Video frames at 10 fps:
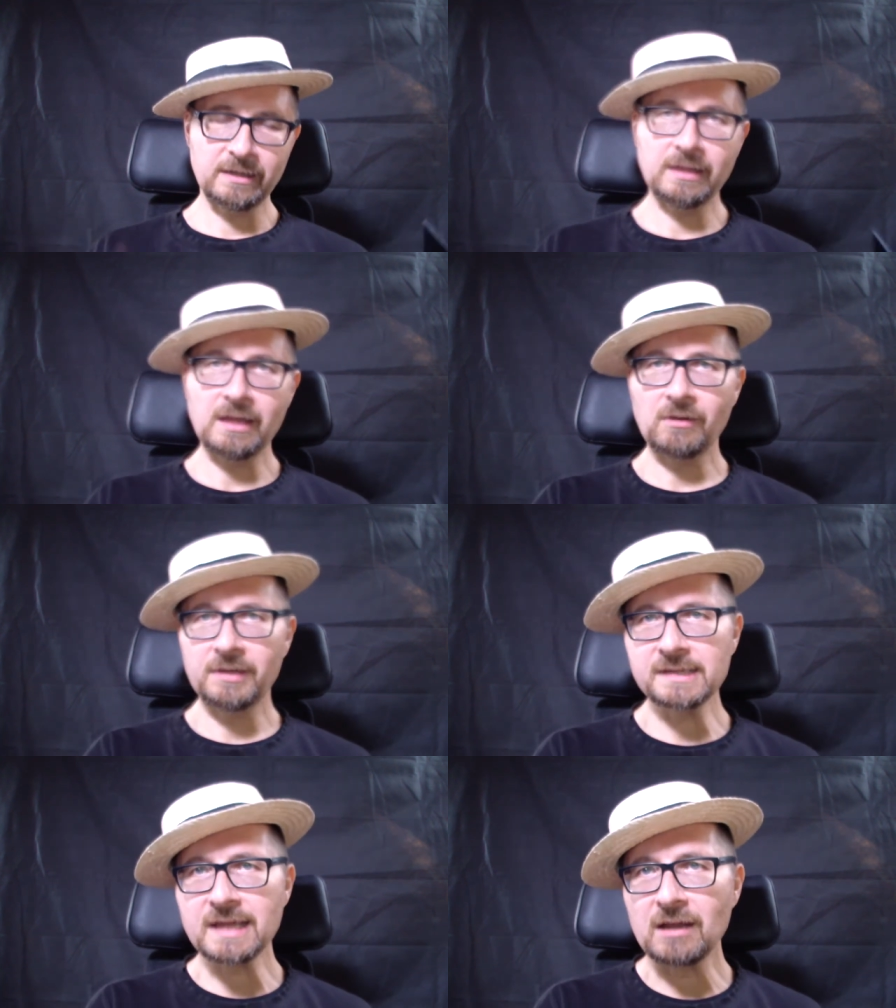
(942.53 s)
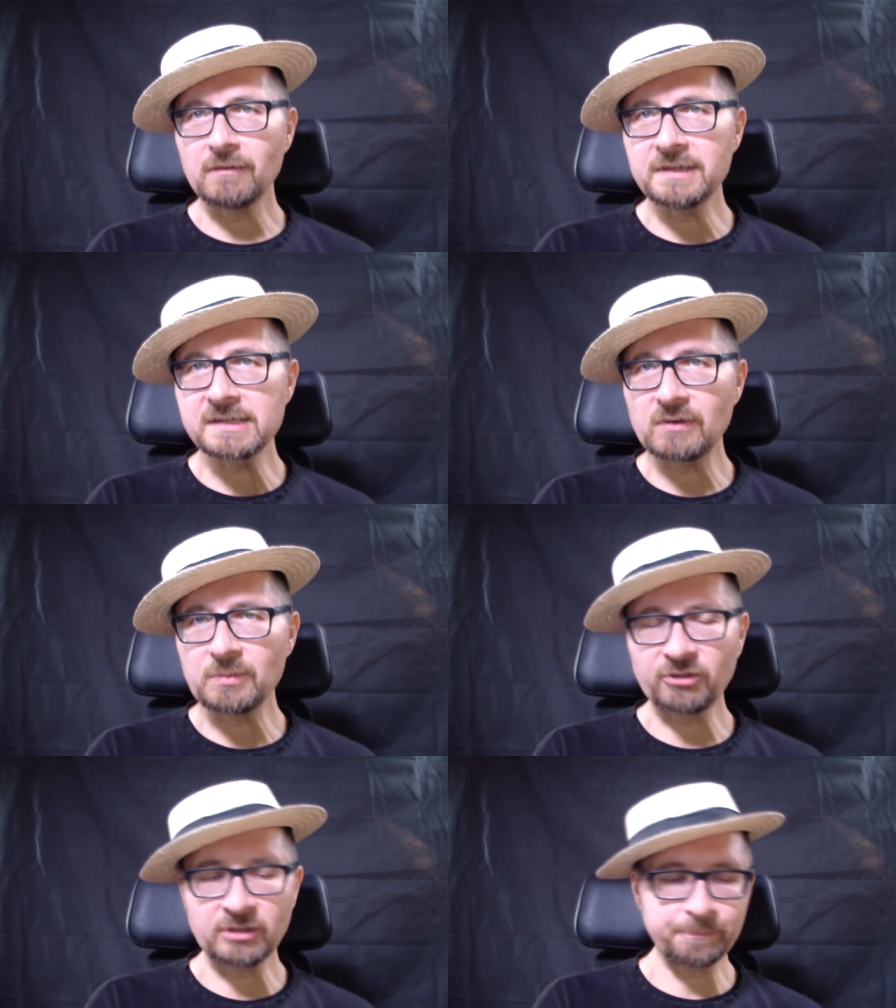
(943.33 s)
Now, this kind of a
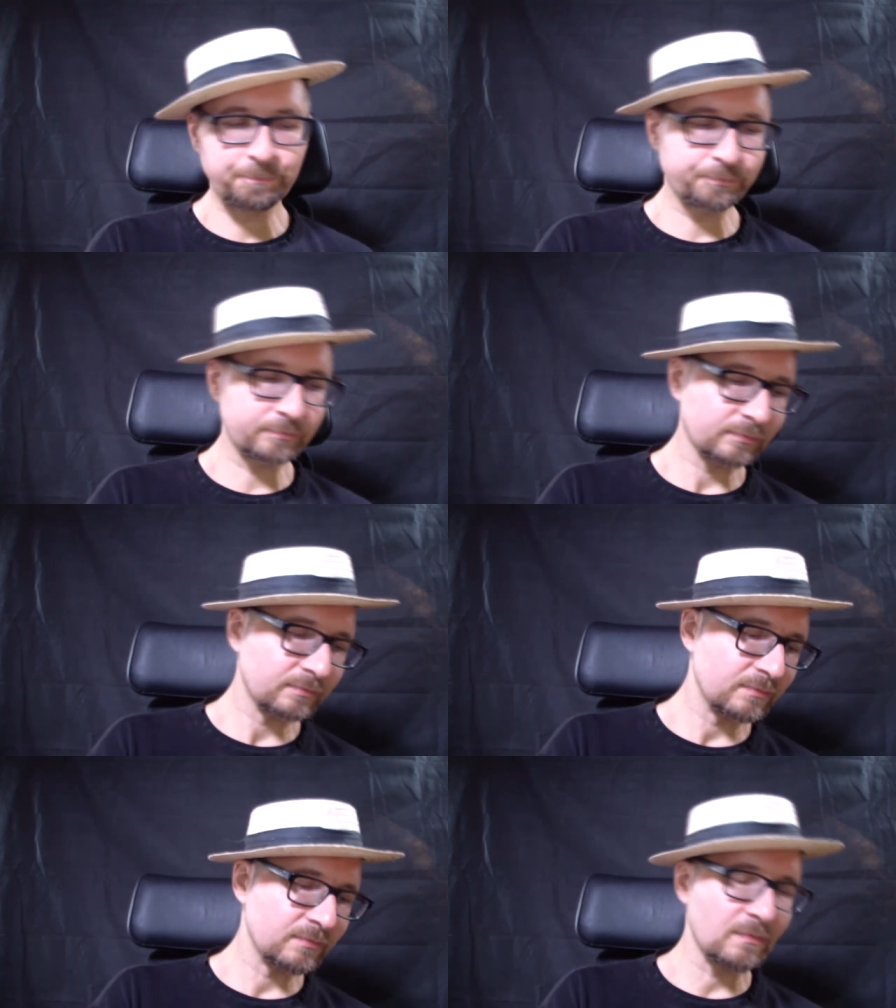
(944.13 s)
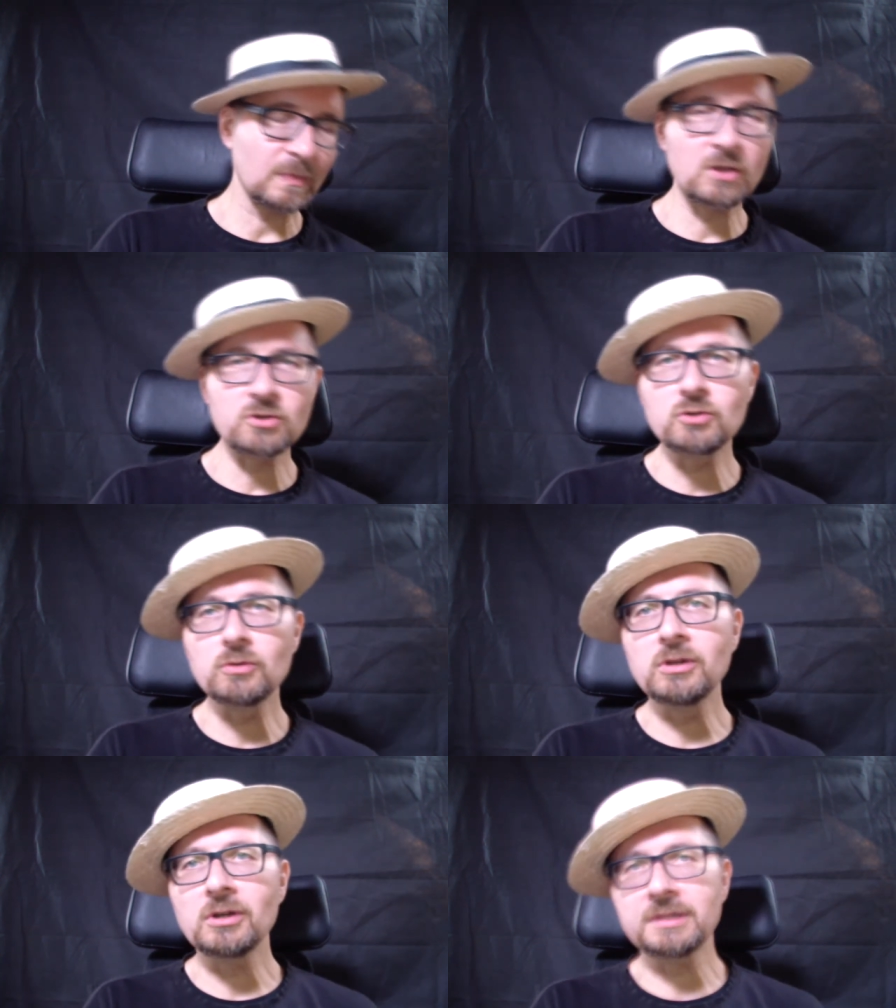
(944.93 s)
description
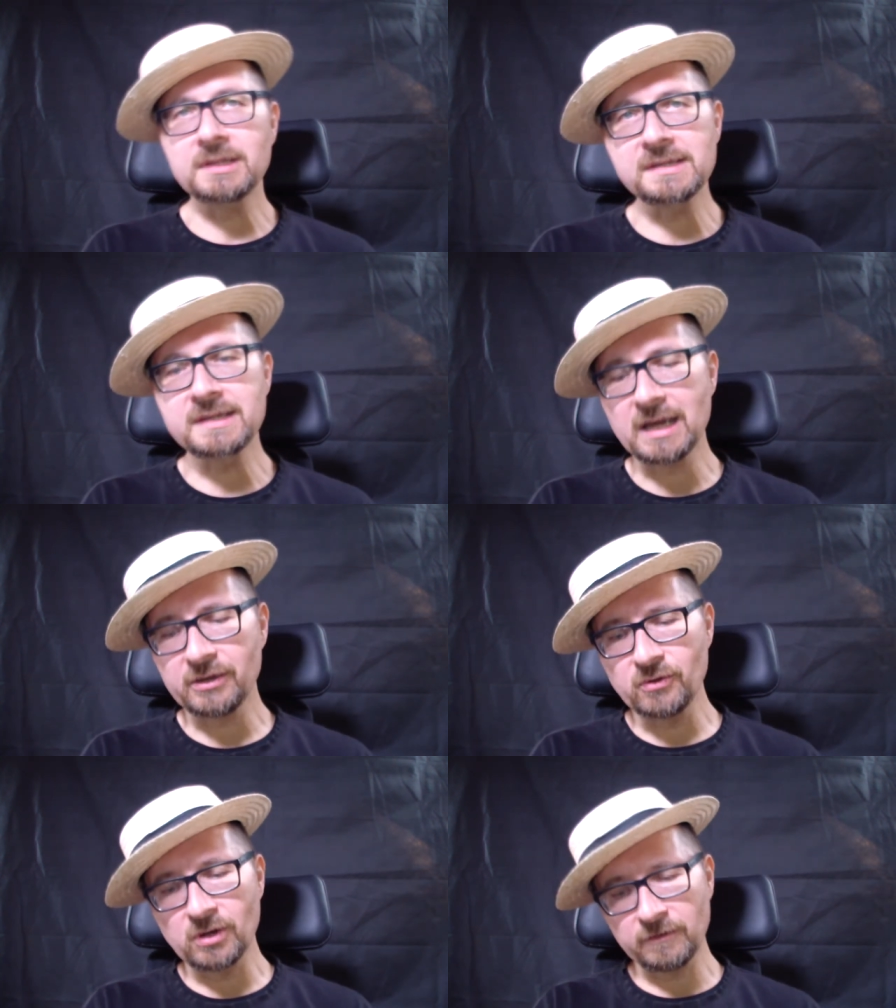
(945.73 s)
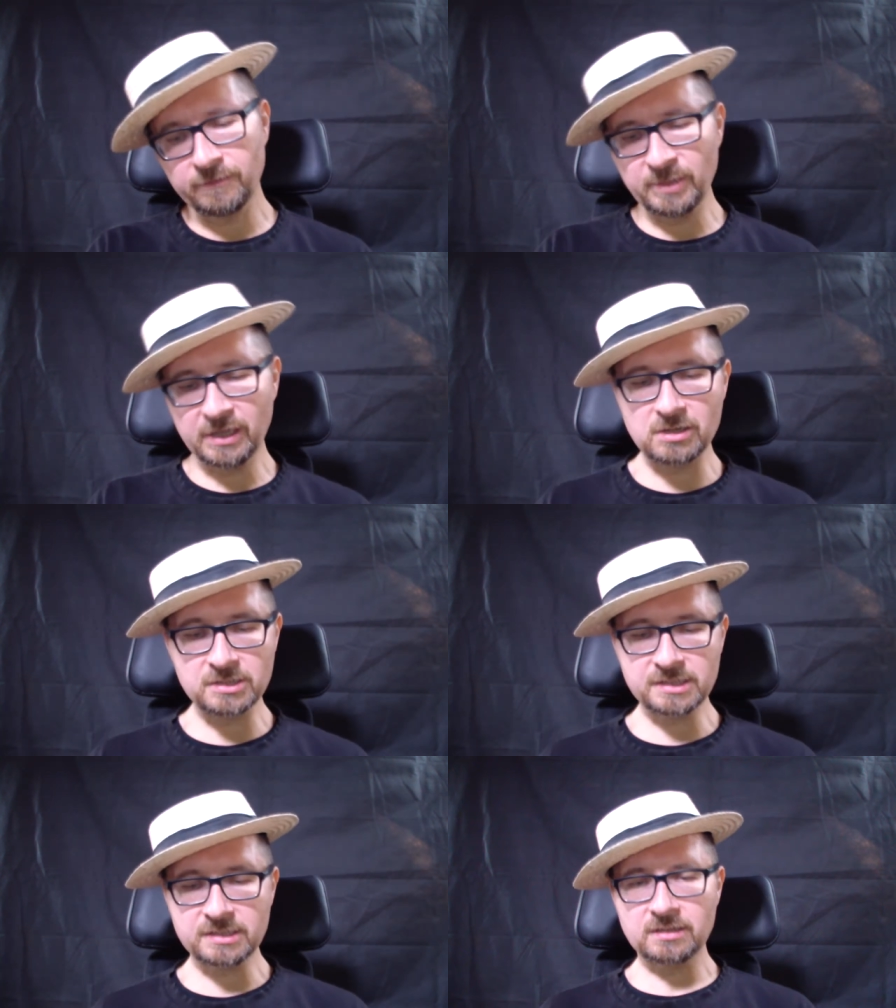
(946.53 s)
should not scare you off
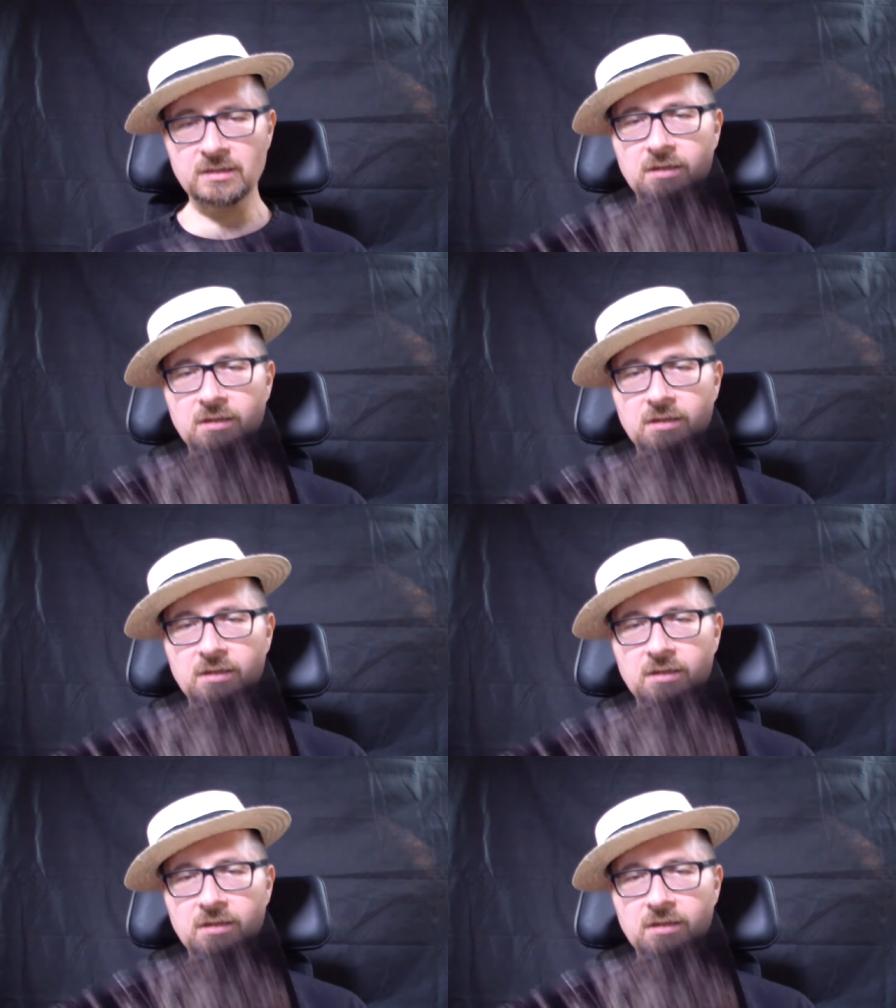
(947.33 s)
because